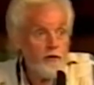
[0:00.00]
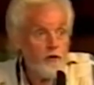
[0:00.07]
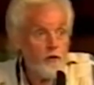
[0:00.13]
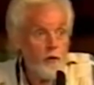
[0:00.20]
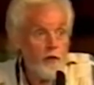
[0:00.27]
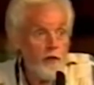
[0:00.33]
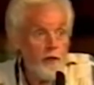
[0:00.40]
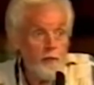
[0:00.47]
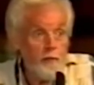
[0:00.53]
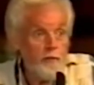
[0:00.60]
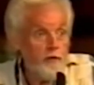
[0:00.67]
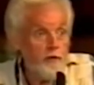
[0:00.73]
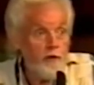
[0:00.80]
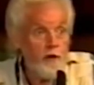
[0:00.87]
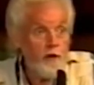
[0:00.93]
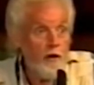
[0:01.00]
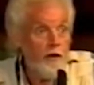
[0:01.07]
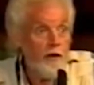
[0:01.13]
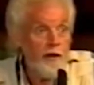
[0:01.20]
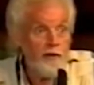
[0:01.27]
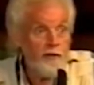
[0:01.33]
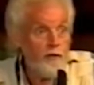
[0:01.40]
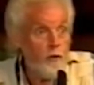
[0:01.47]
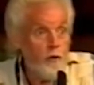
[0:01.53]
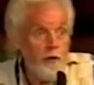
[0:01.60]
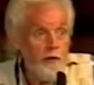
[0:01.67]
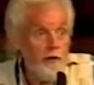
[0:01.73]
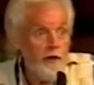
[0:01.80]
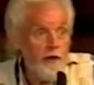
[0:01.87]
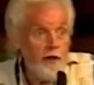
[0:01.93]
screams and all of that
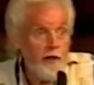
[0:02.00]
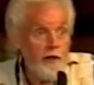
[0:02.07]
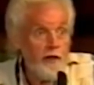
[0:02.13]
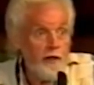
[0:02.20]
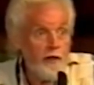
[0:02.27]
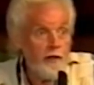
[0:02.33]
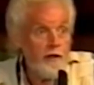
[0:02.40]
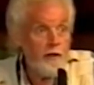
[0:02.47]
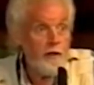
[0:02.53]
sort of thing